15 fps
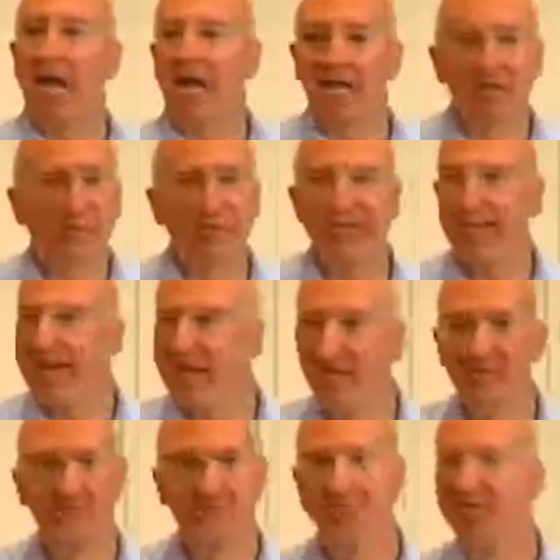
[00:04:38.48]
I don't want to have
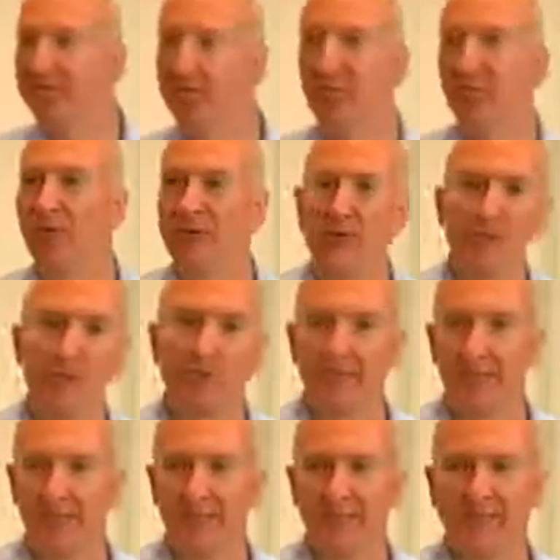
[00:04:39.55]
to sit and write the
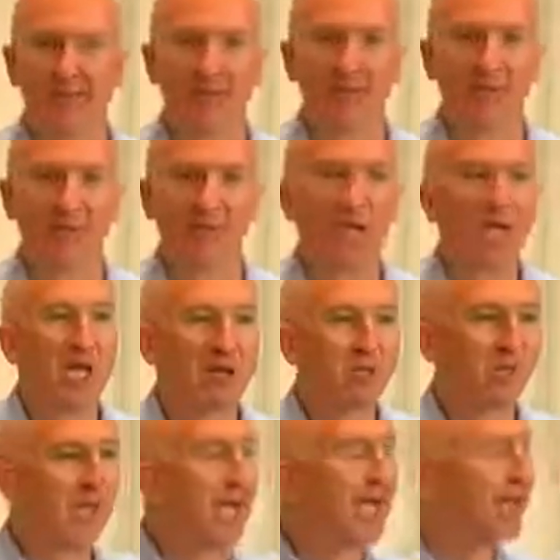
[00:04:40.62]
process down.
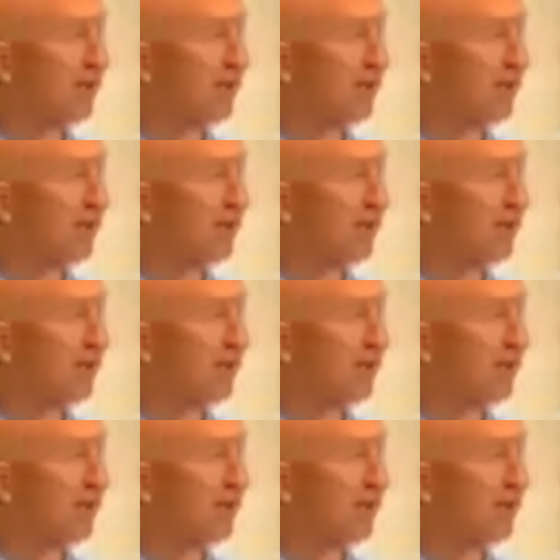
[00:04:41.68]
But I